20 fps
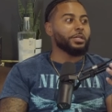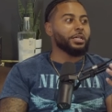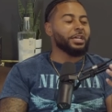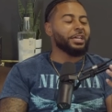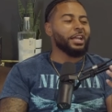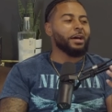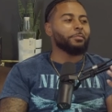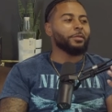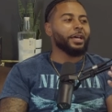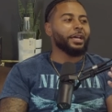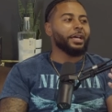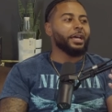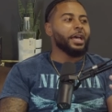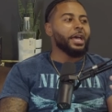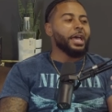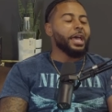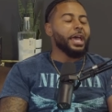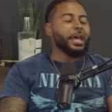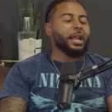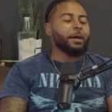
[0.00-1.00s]
And I'm like,
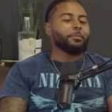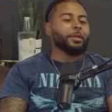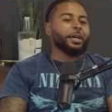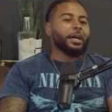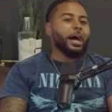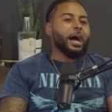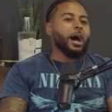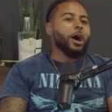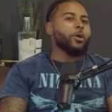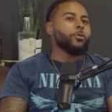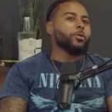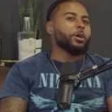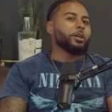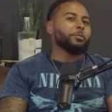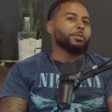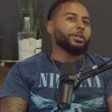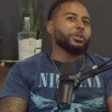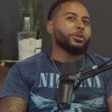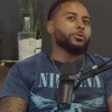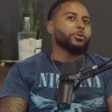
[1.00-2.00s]
I don't want
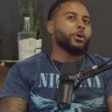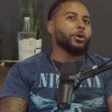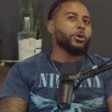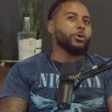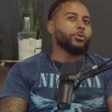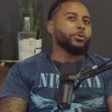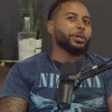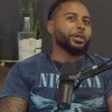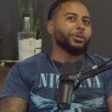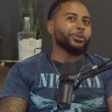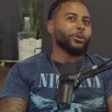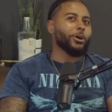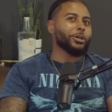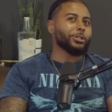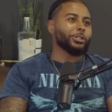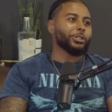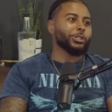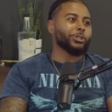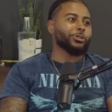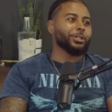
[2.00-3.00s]
to be no hoe and
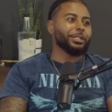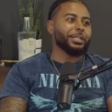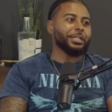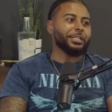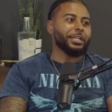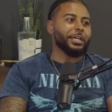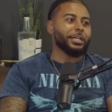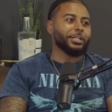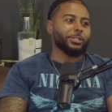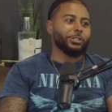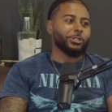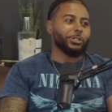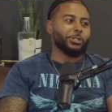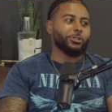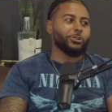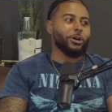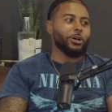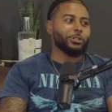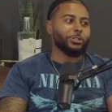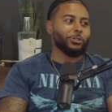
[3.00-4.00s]
cross the street. These niggas are just
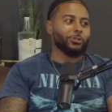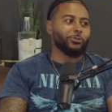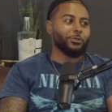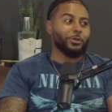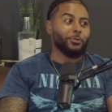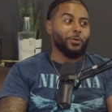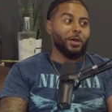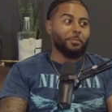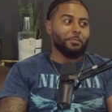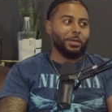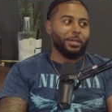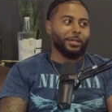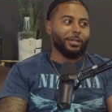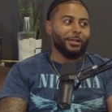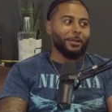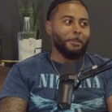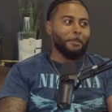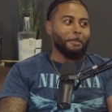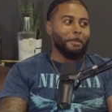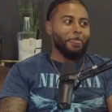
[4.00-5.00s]
cross the street with me.
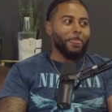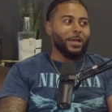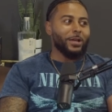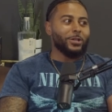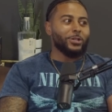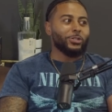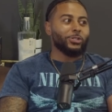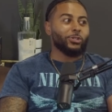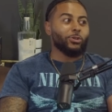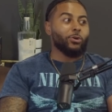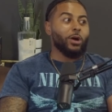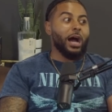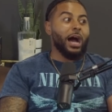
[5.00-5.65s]
So